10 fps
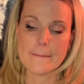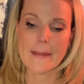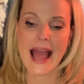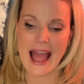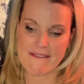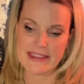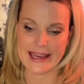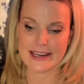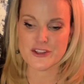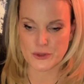have the
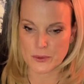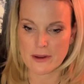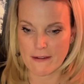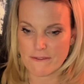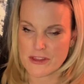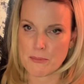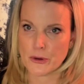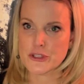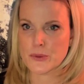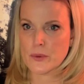attitude of the
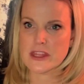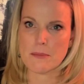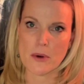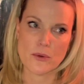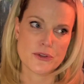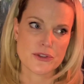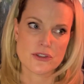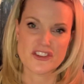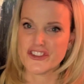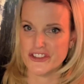person with the
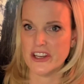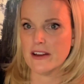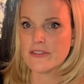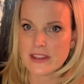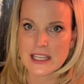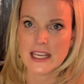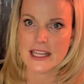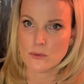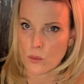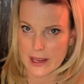most stuff at the
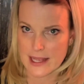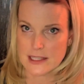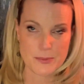end wins,